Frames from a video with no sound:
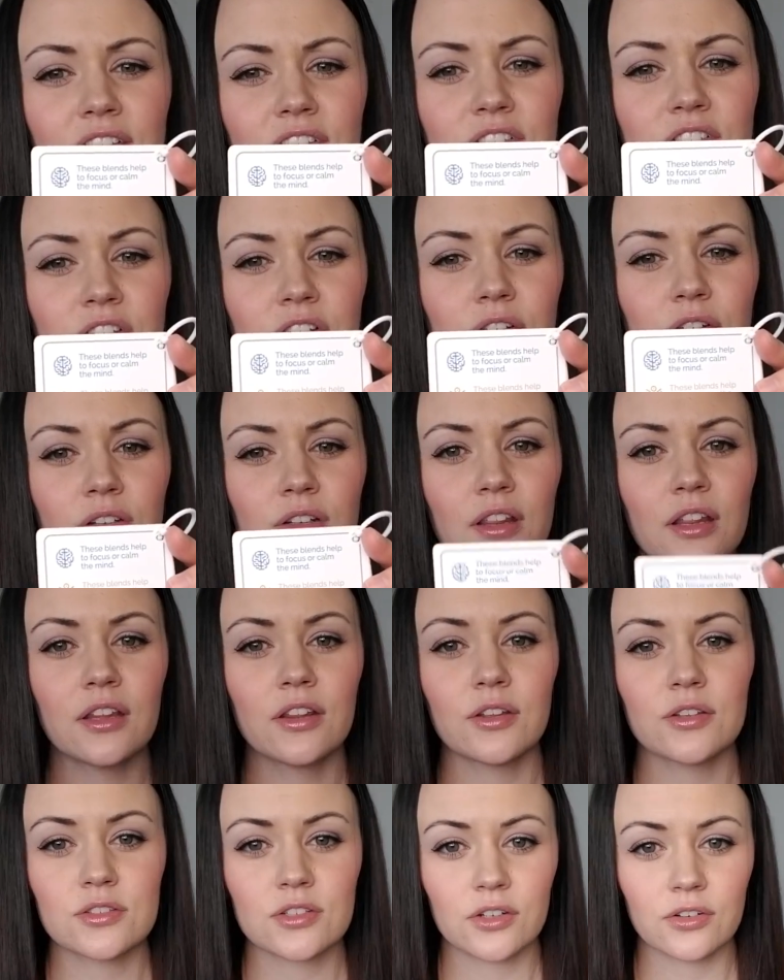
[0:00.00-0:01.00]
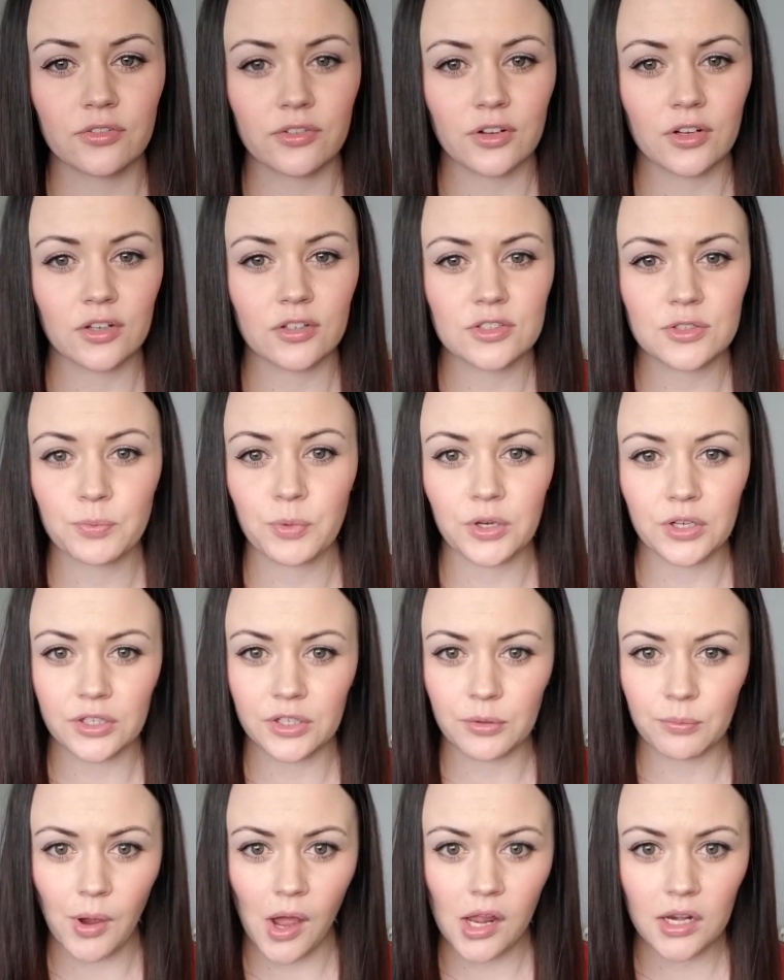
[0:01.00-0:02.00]
dude that those are for supporting
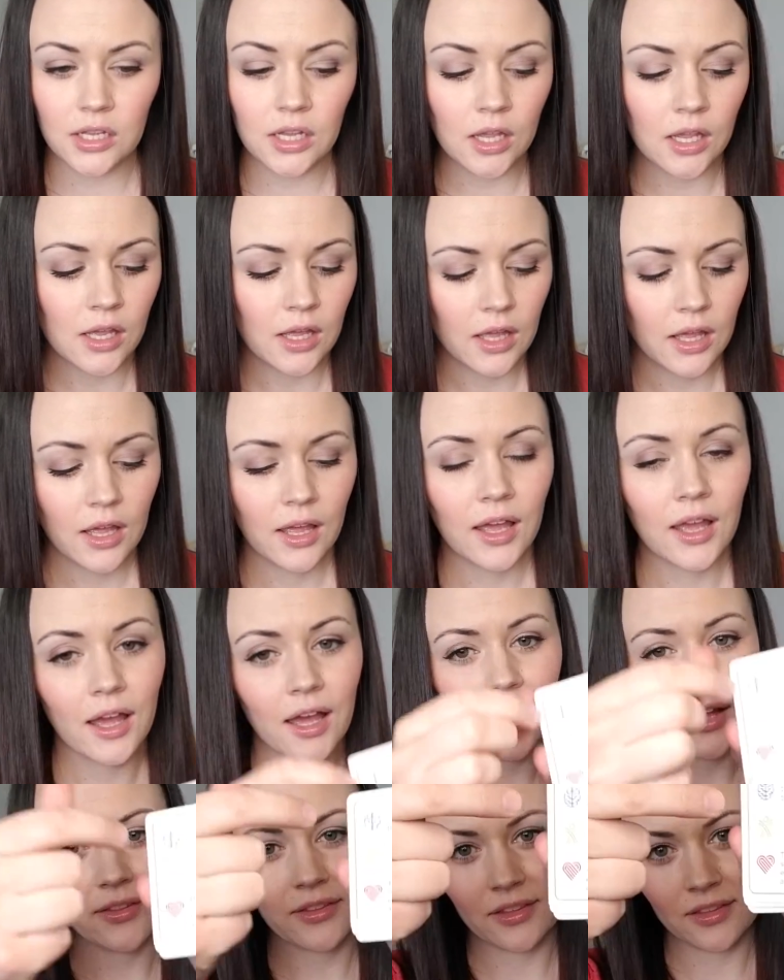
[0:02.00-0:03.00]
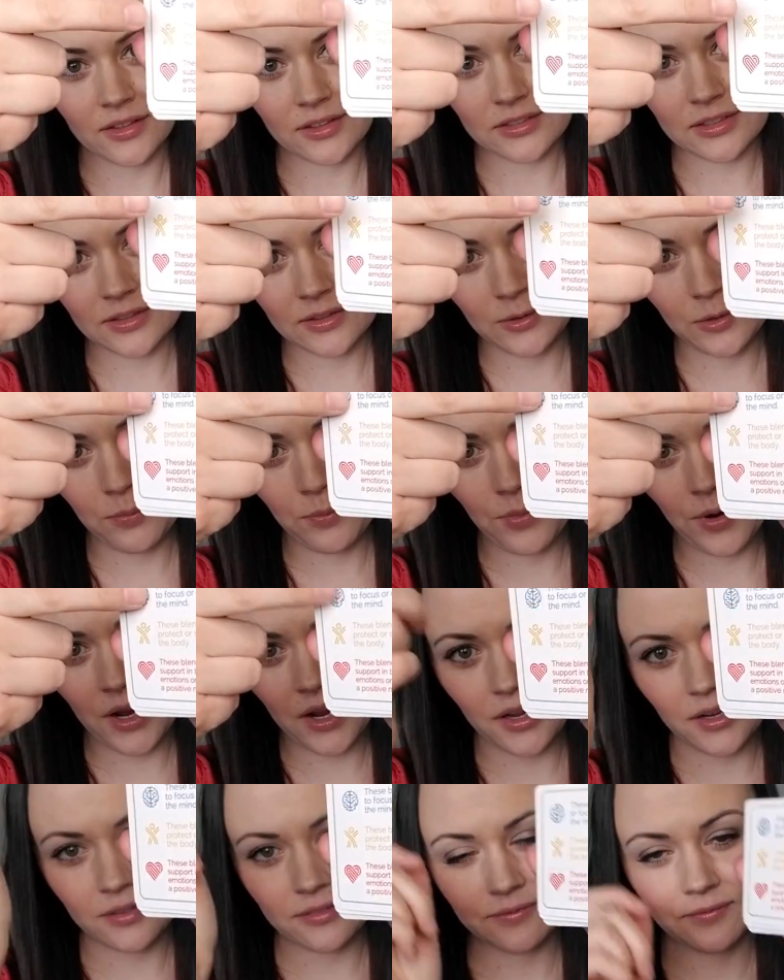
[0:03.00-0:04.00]
your body. And then there's a little
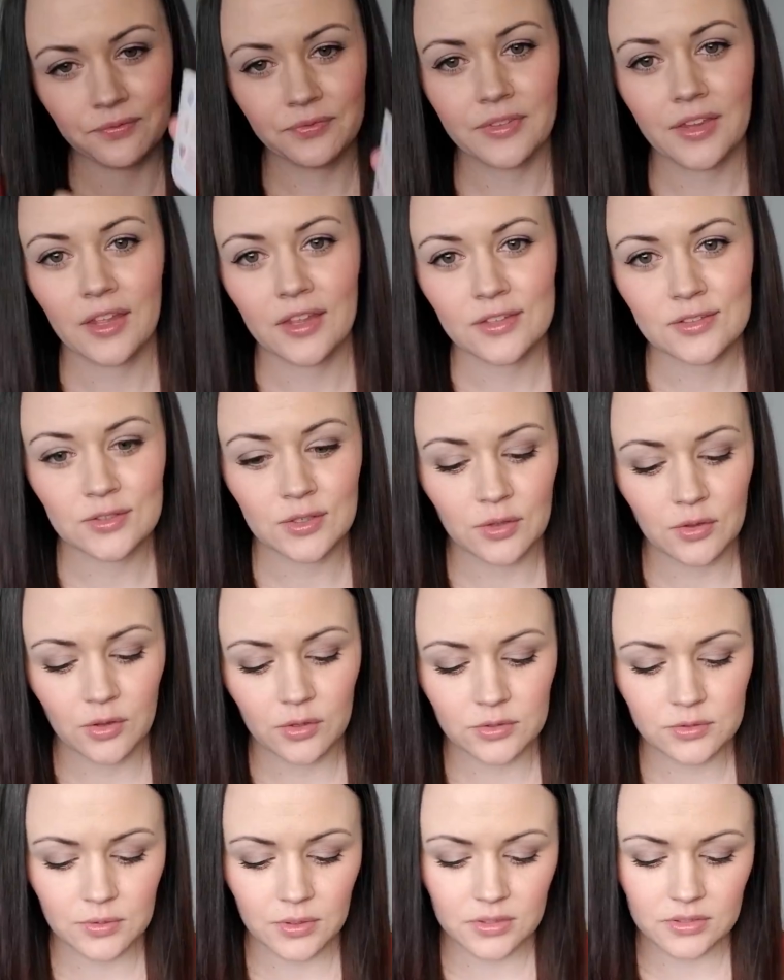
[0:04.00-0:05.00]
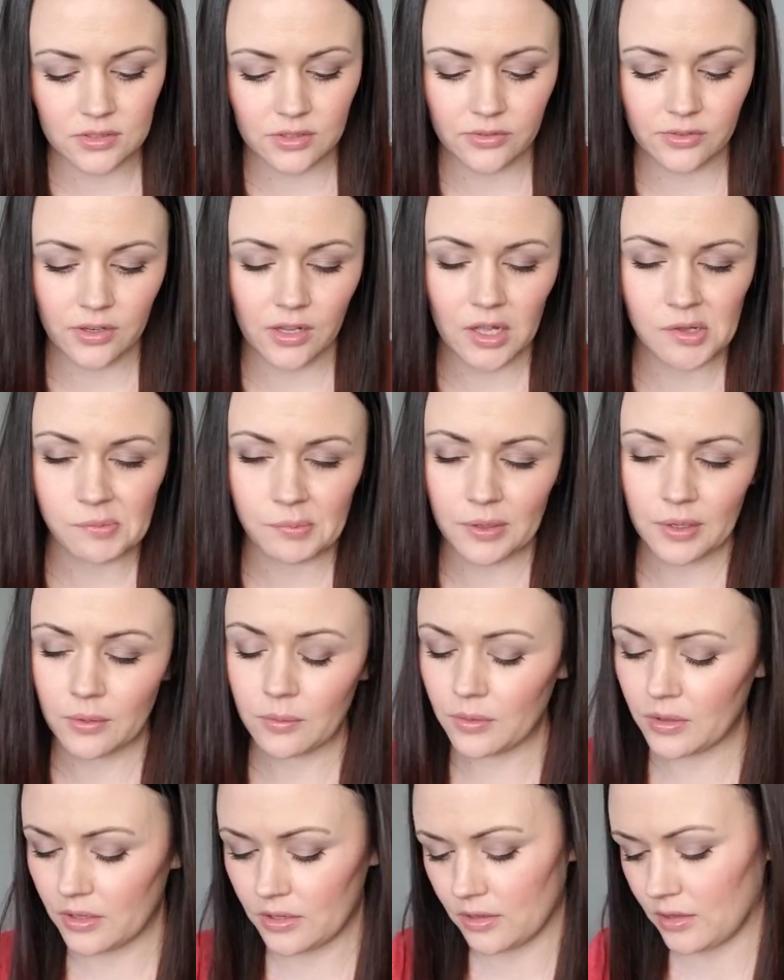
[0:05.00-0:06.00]
brain. So those ones are for helping
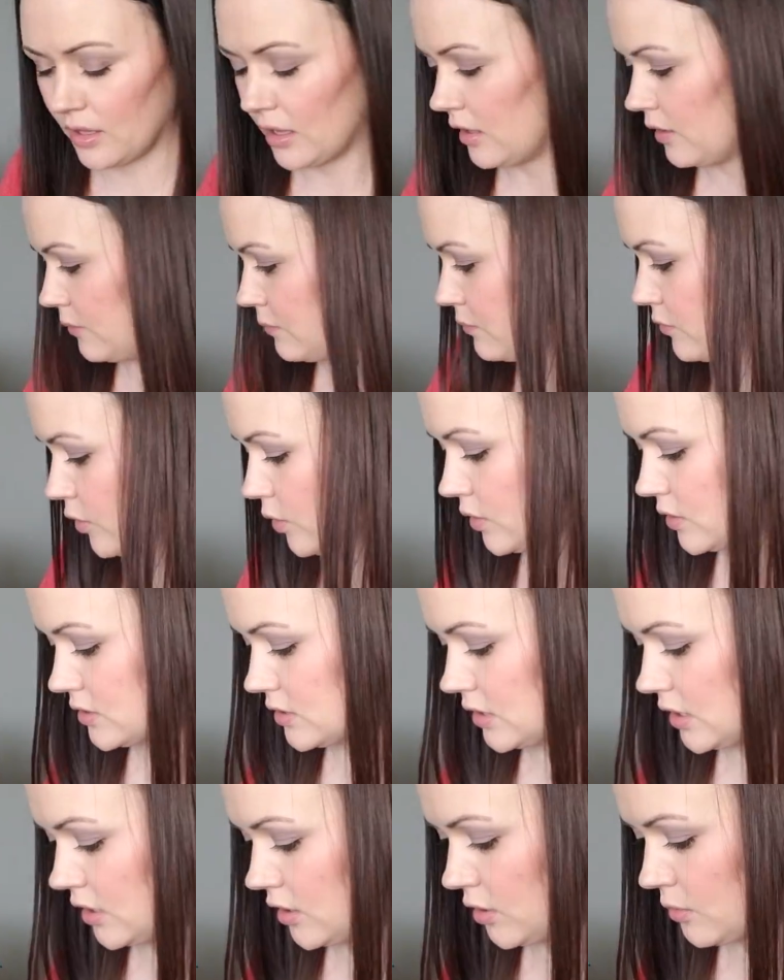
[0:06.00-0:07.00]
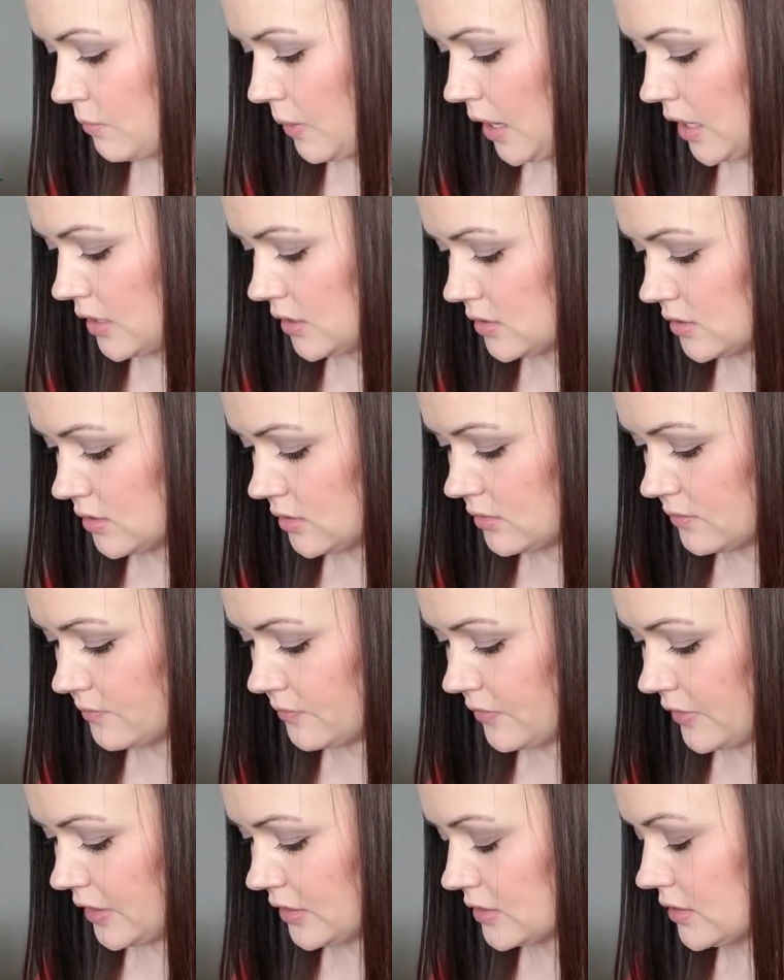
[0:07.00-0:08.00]
with focusing your mind and
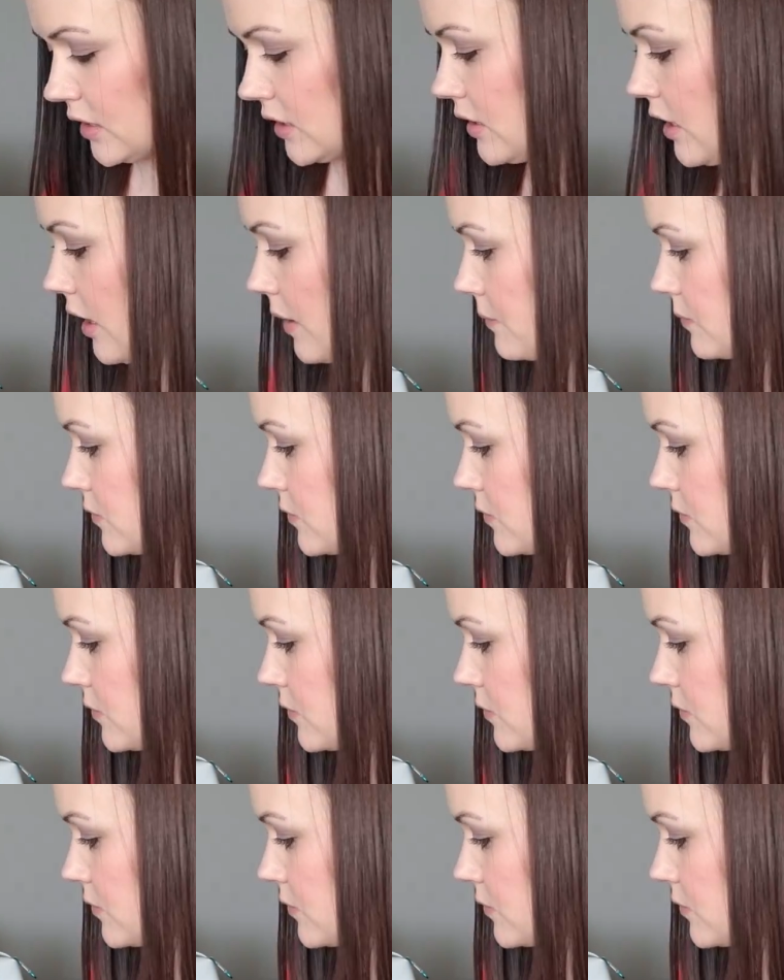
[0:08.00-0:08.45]
things like that.